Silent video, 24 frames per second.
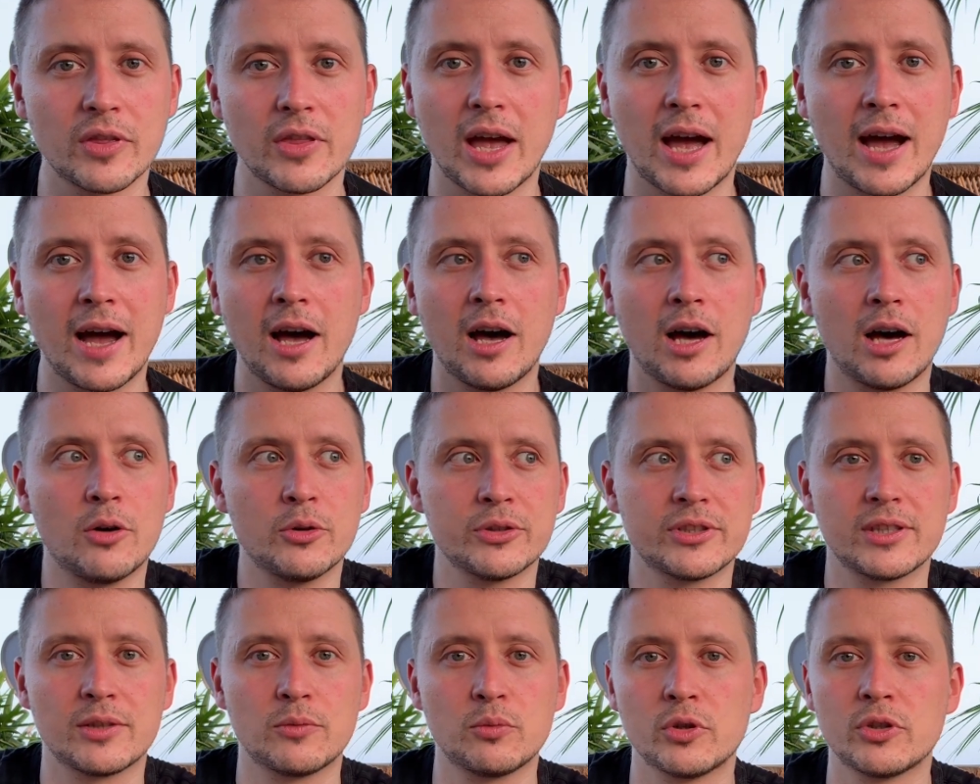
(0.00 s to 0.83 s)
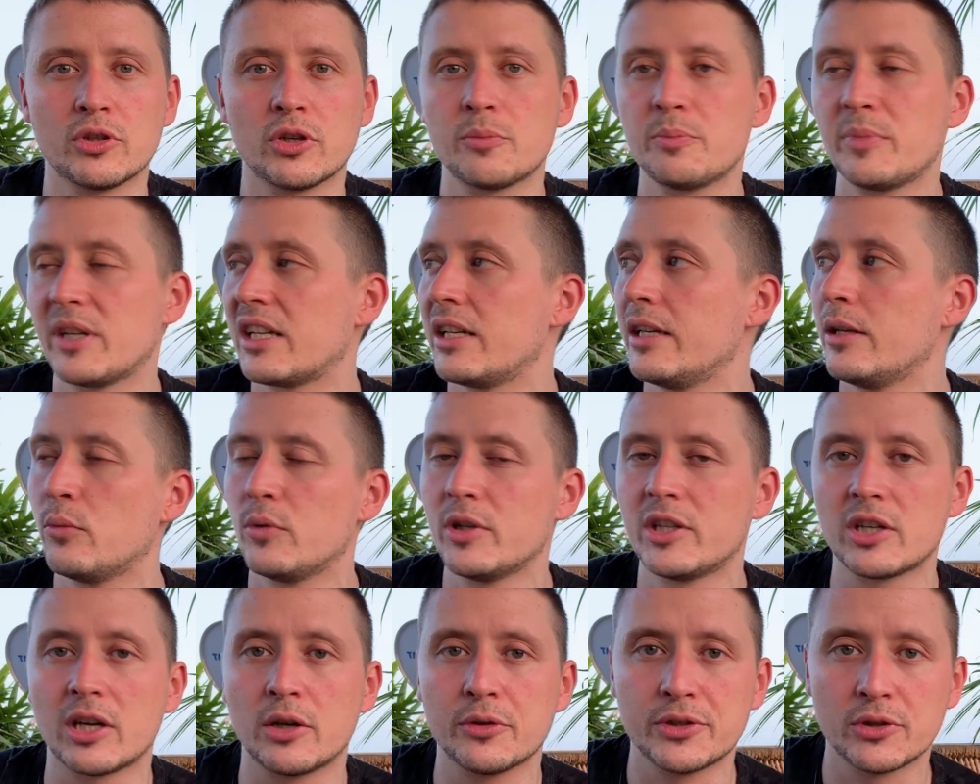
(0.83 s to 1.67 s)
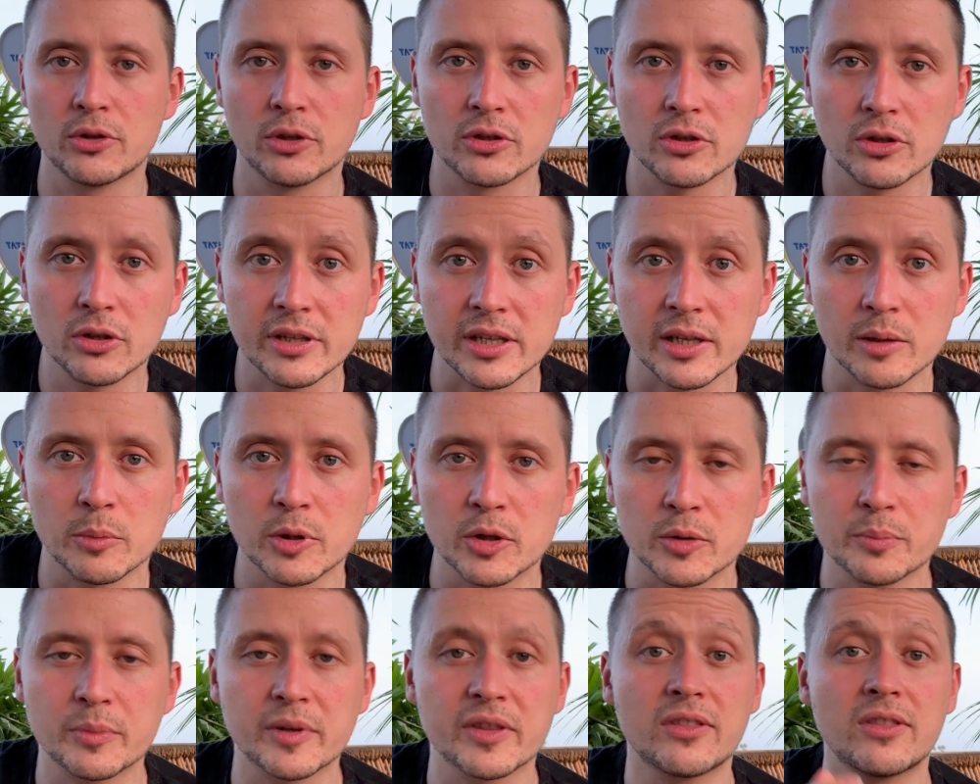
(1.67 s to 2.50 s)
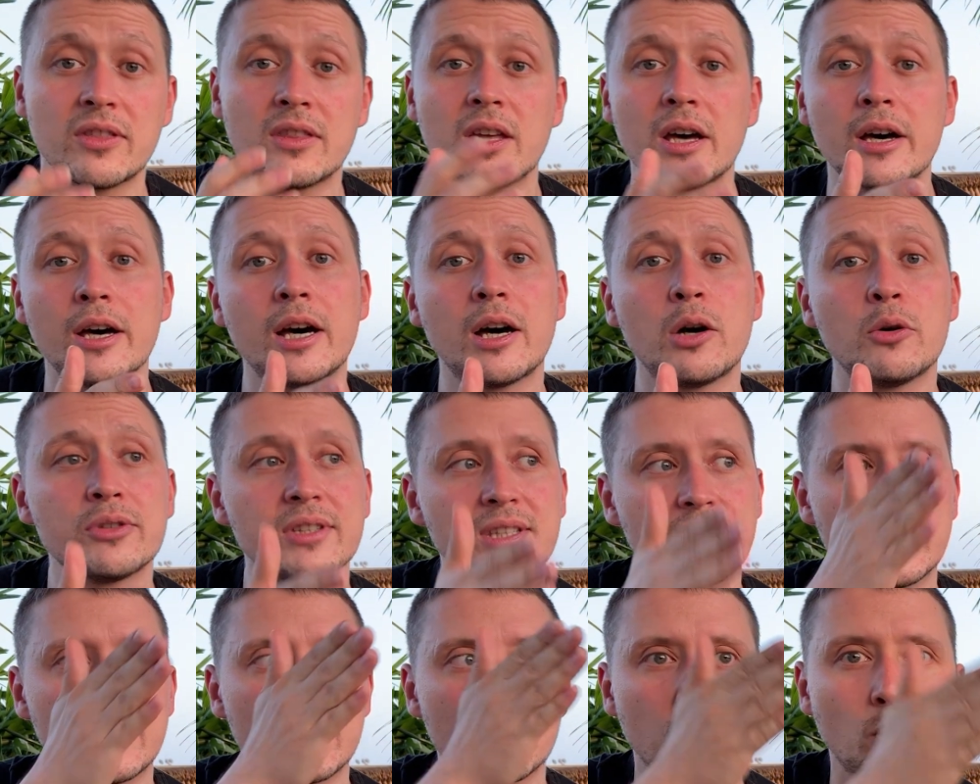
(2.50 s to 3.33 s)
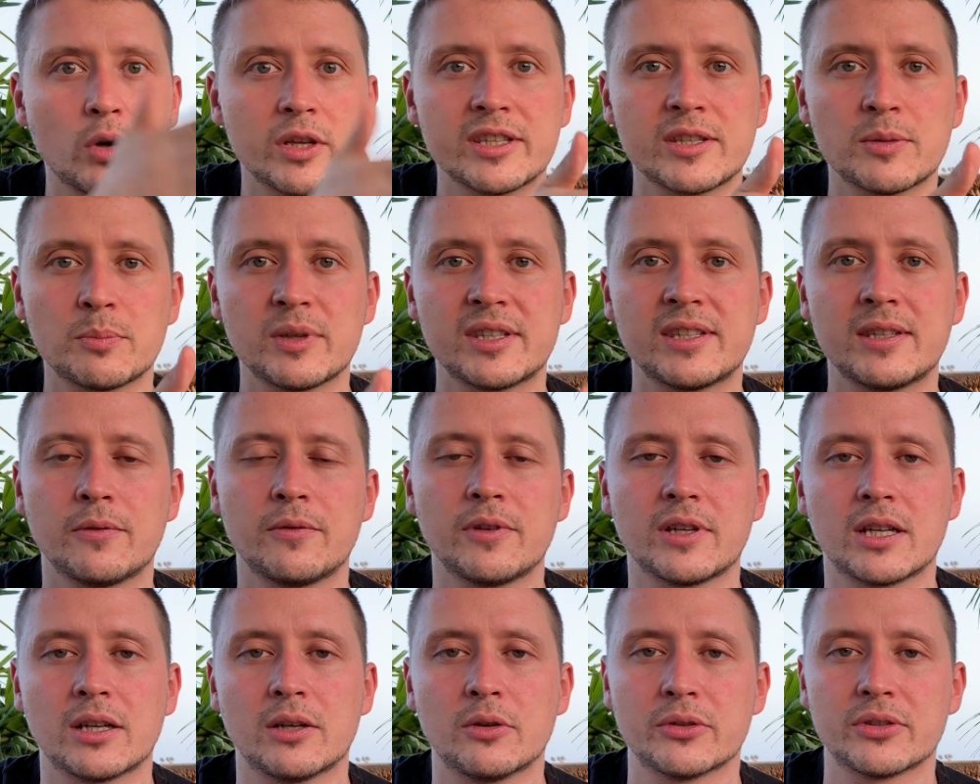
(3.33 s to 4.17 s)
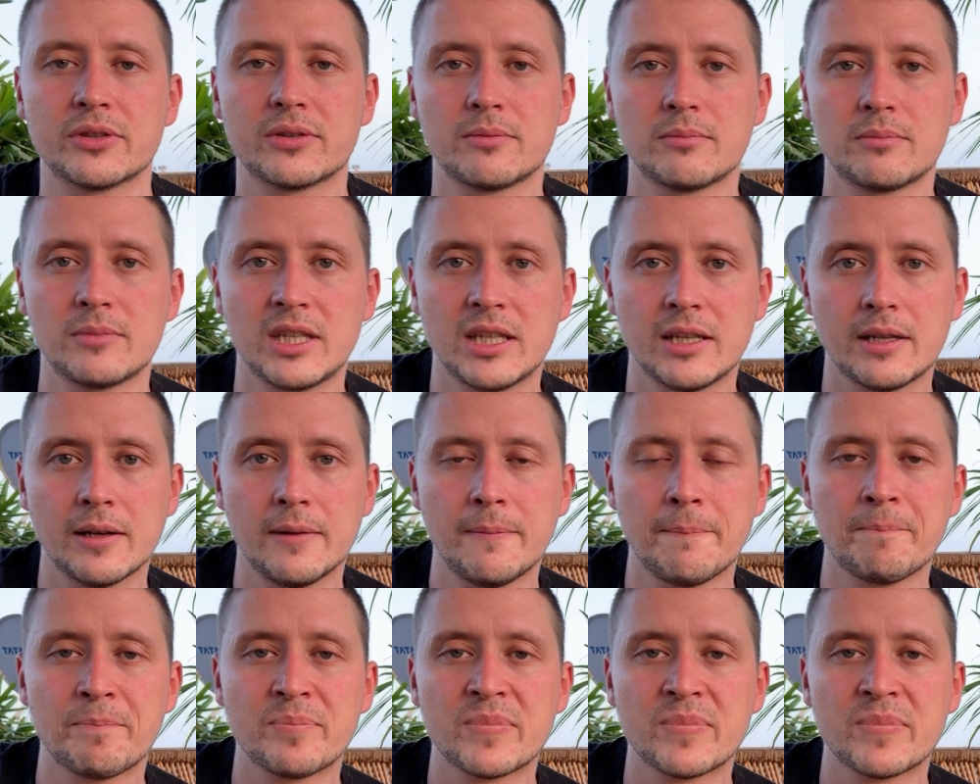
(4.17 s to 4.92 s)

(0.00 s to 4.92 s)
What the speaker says: A house, it would not be clear which house you're talking about, but the house, it's one specific house. Okay?